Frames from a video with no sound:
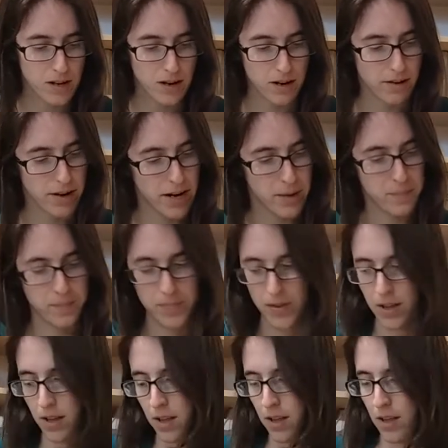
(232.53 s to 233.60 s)
All right.
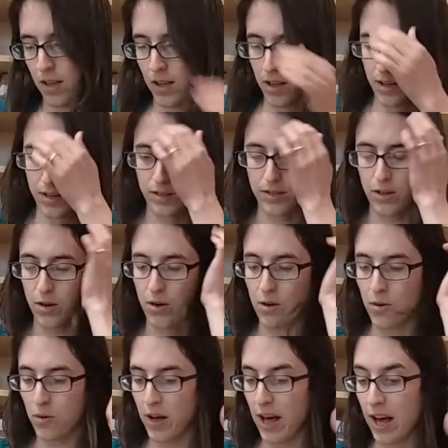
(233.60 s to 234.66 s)

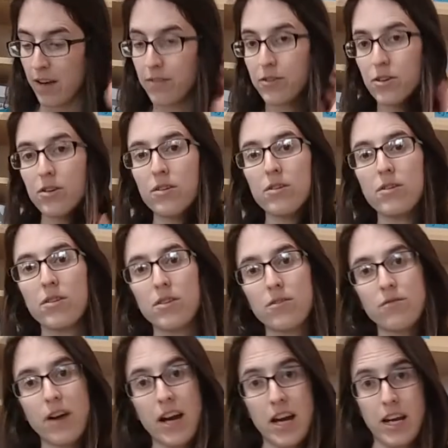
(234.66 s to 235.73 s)
So after the
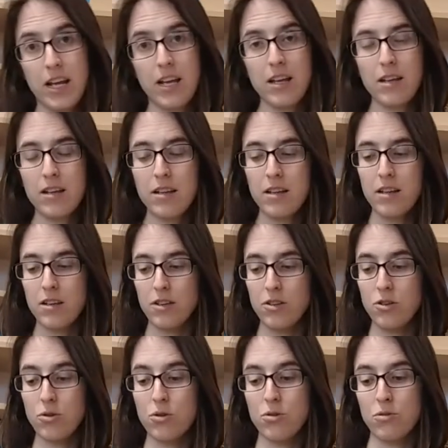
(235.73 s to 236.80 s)
writing,
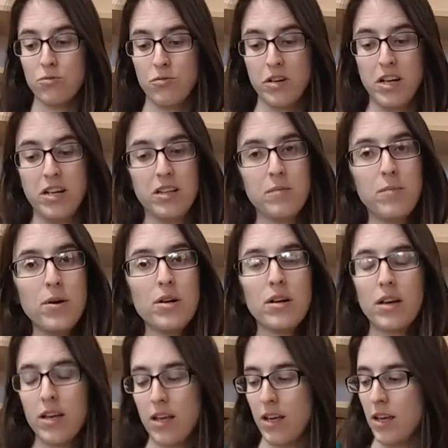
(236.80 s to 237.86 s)
you'll read the
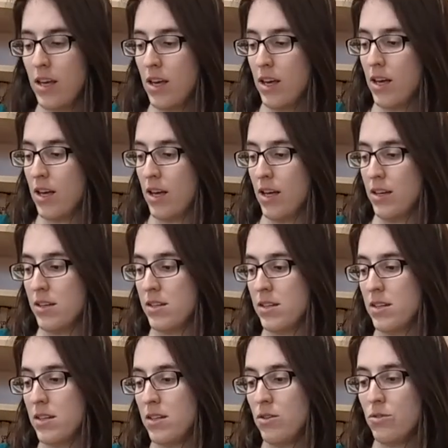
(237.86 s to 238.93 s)
book, and
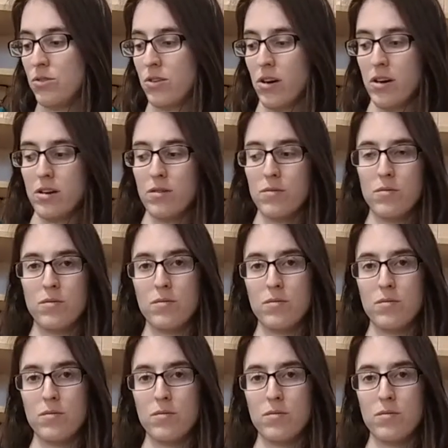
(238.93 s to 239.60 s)
you'll start